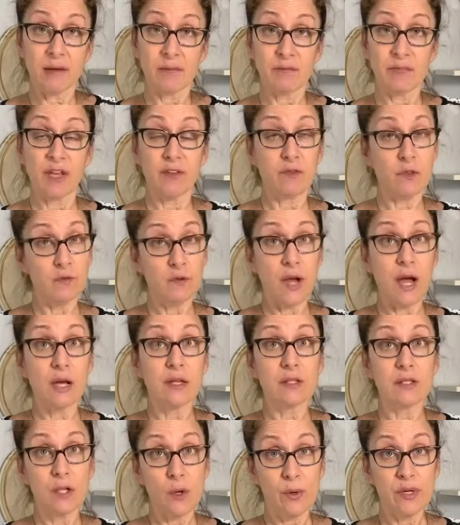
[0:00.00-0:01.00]
If you've got
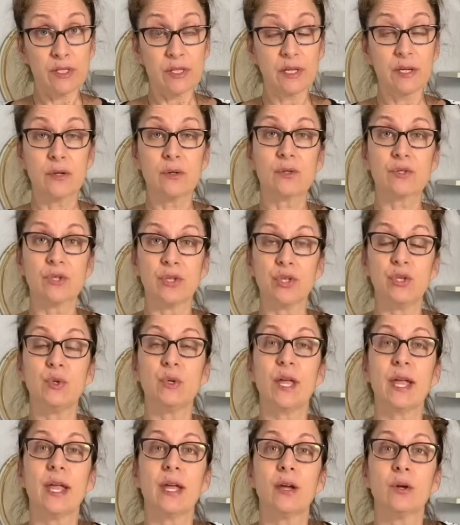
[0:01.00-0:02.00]
sewing skills, then you
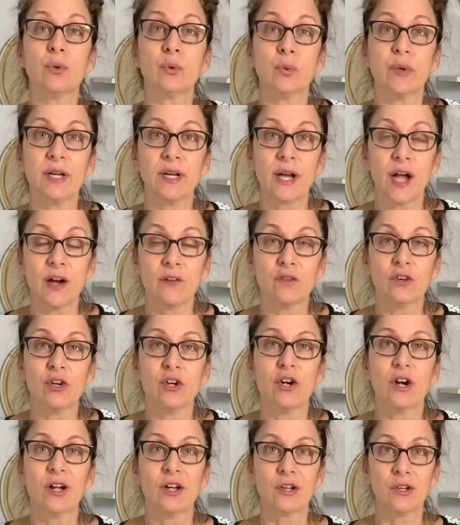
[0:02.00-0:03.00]
can
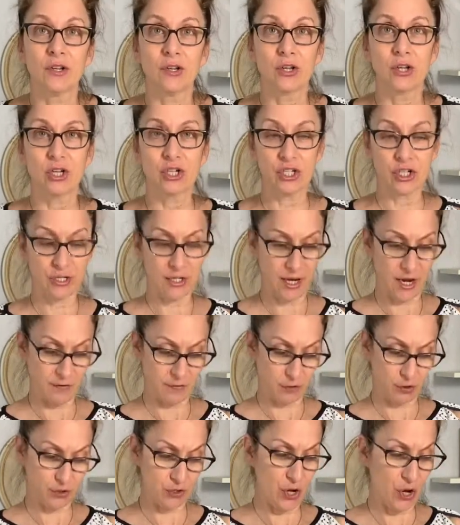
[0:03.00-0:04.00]
recover cushion
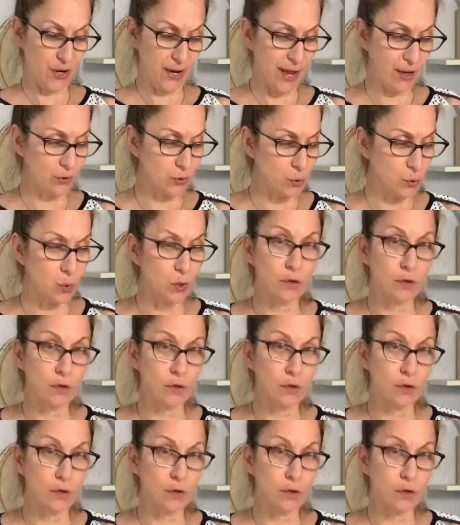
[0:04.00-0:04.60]
covers on outdoor